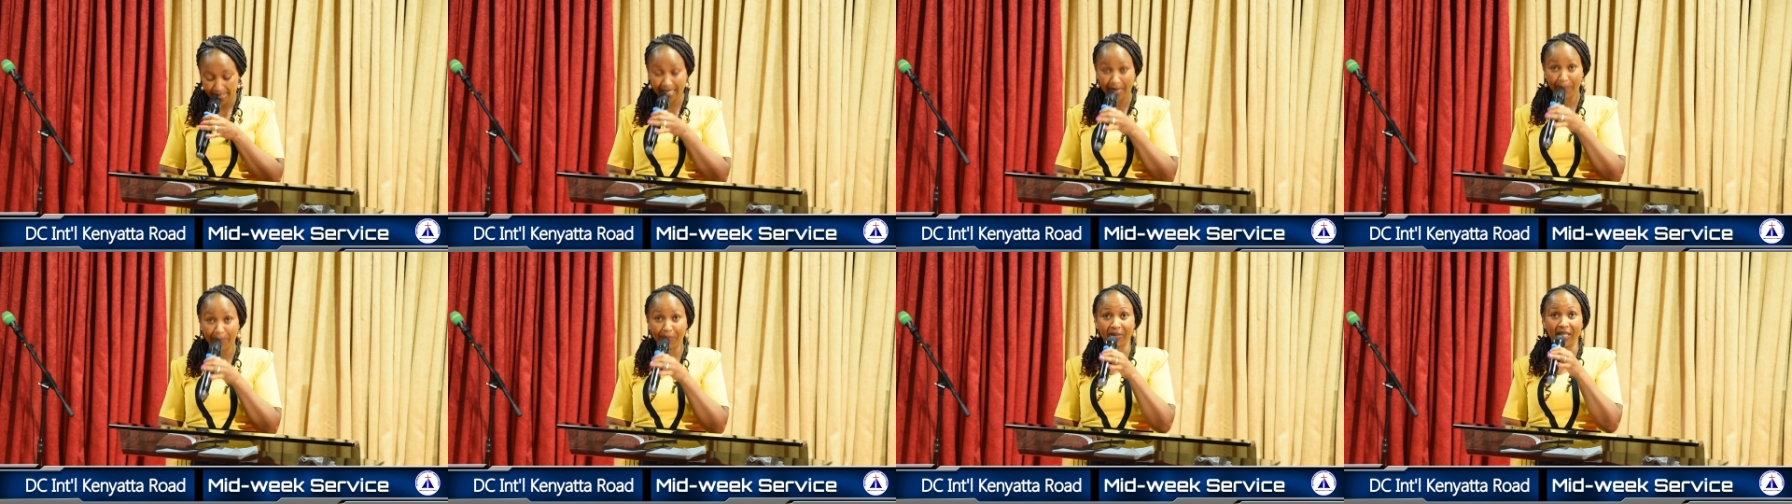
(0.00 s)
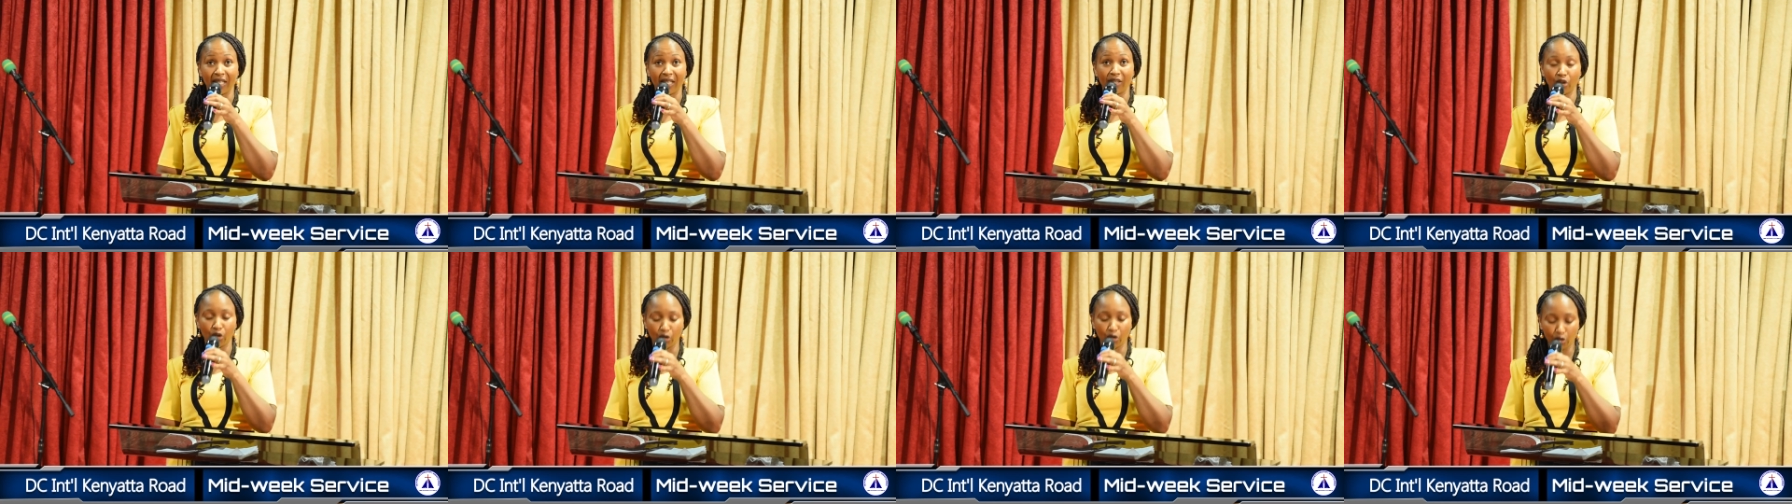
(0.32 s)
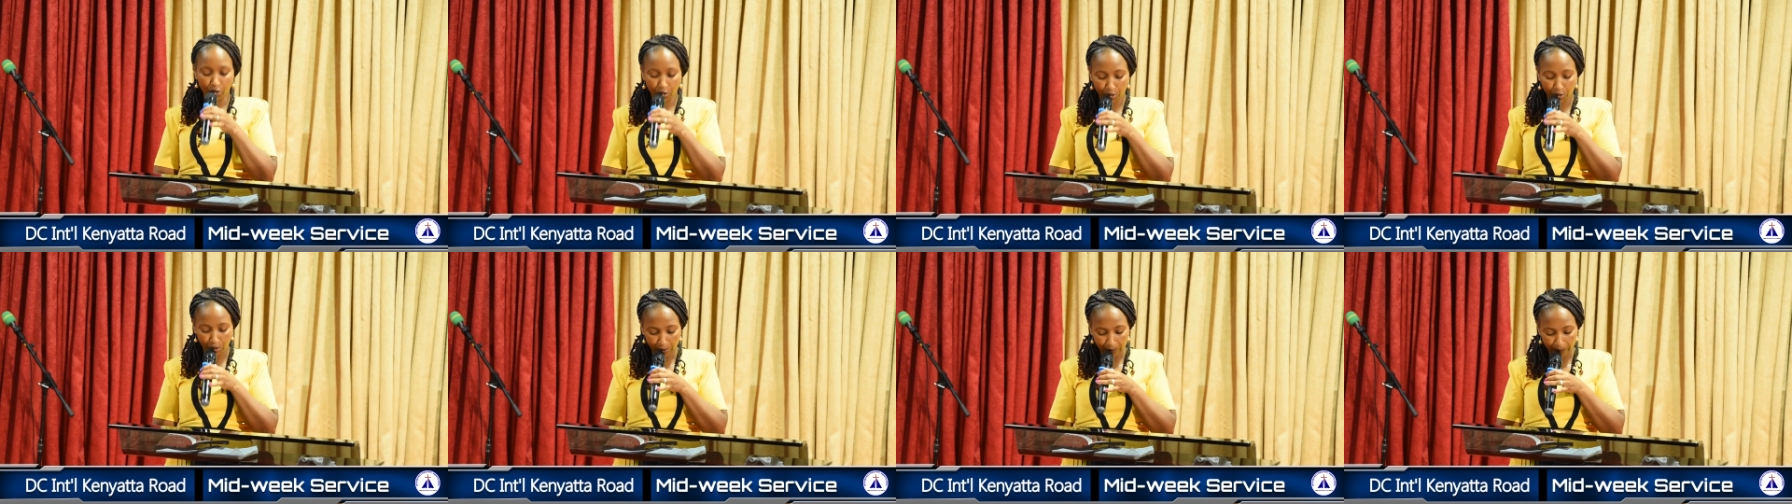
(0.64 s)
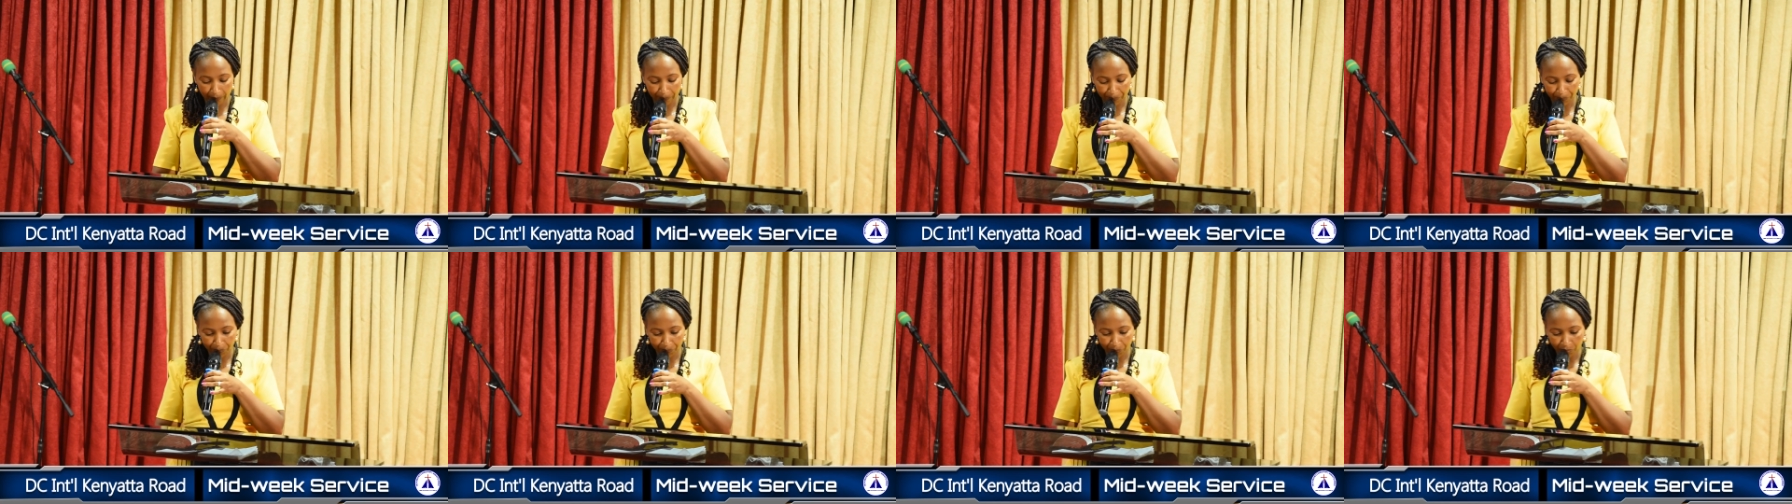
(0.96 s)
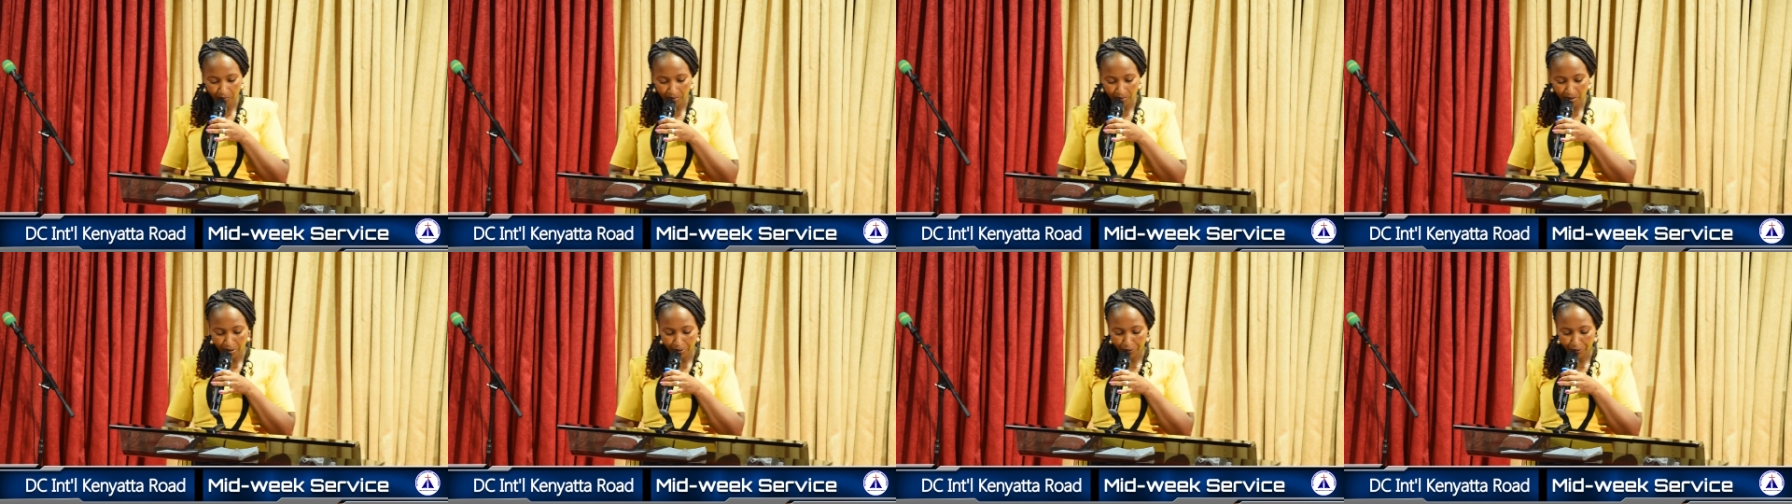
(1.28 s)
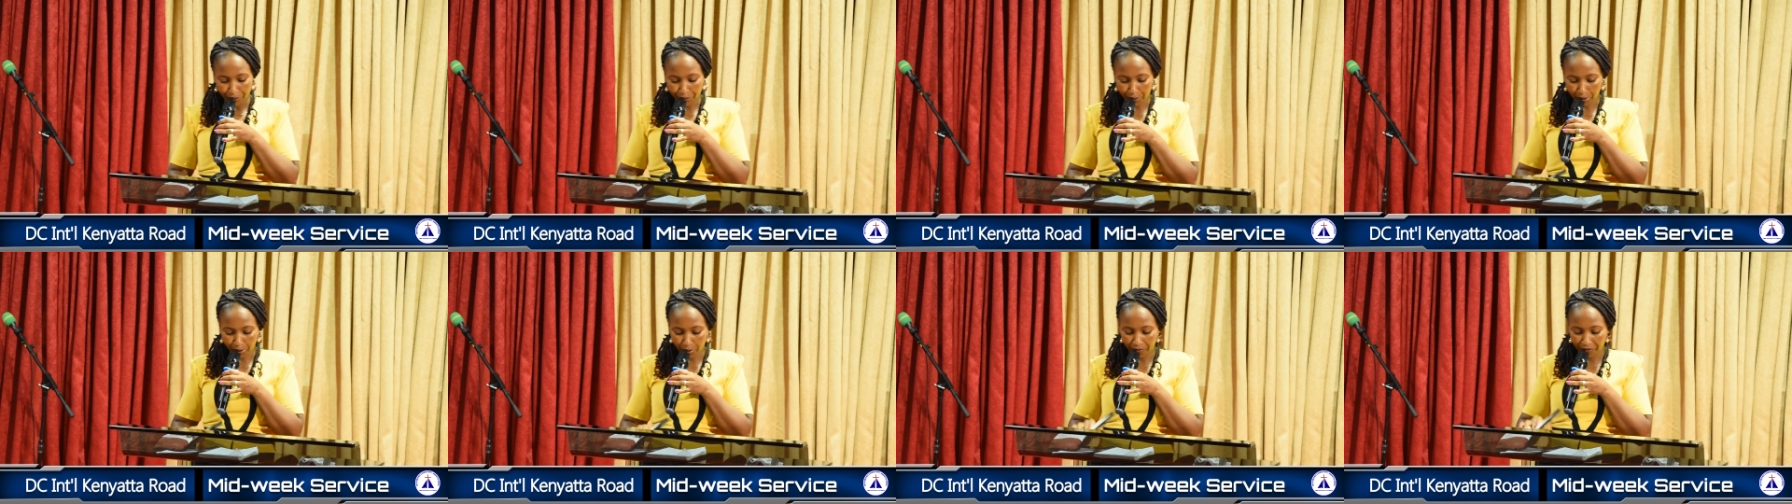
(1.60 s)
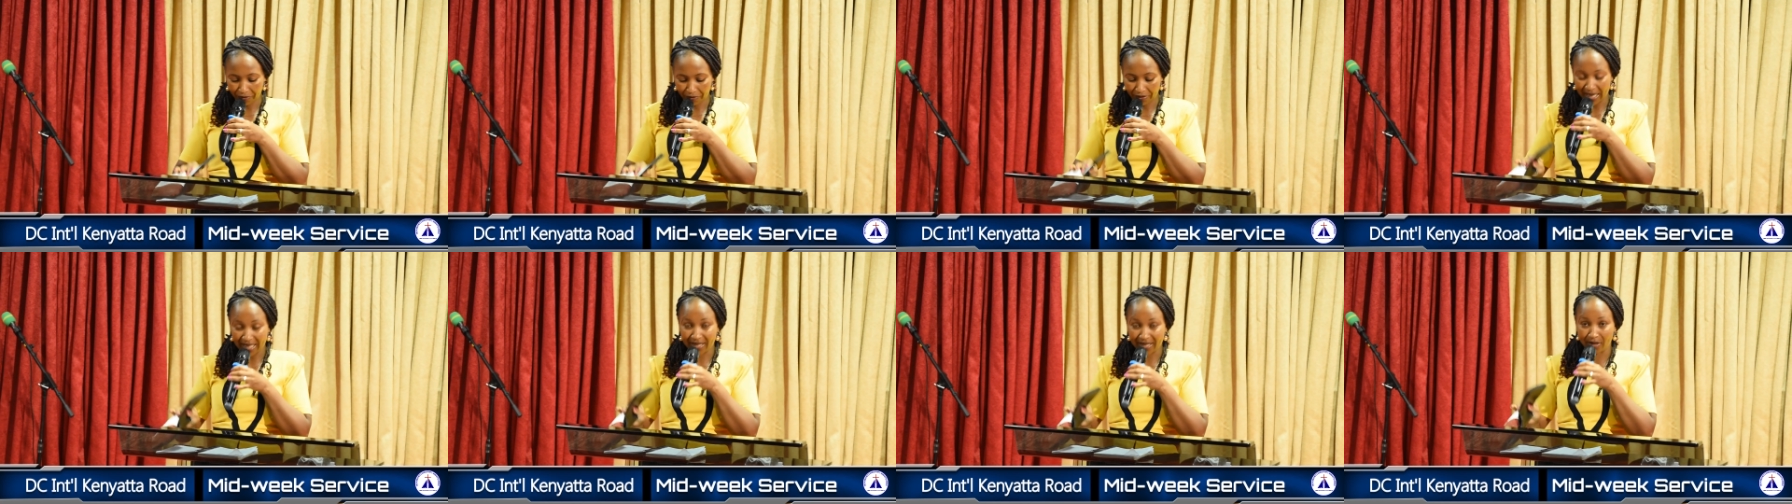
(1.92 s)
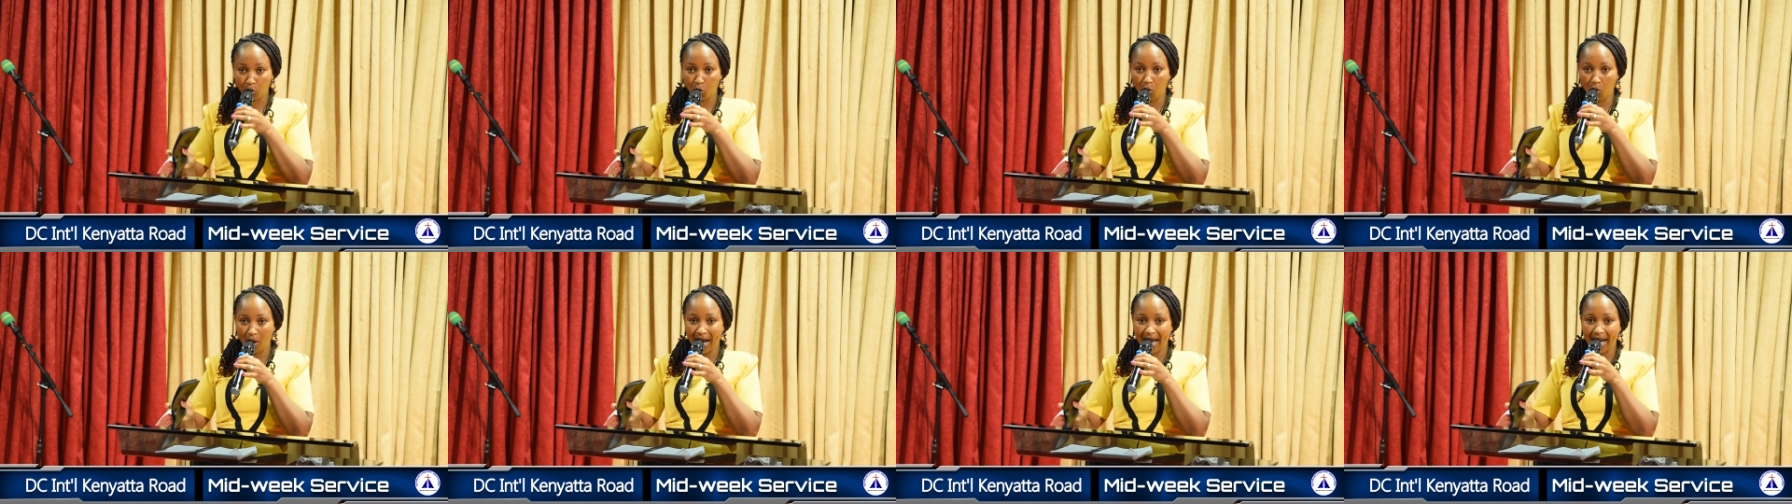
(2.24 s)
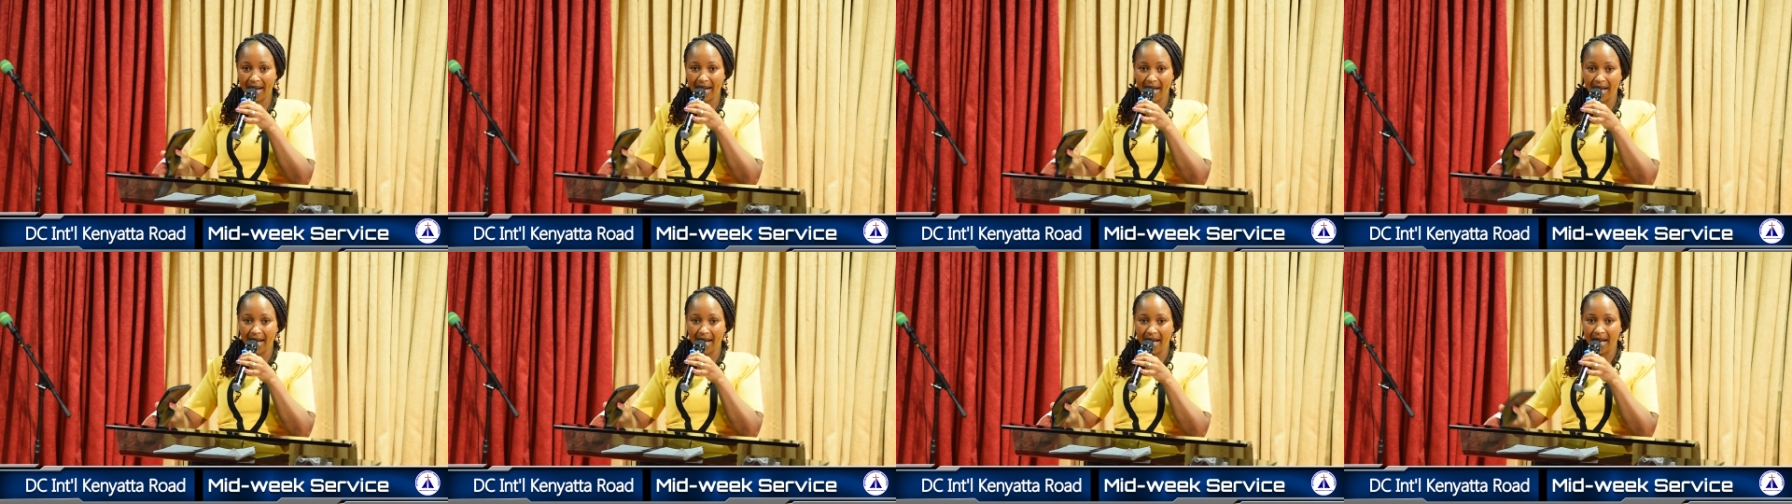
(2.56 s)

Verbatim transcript: chapter 2, from verse 1.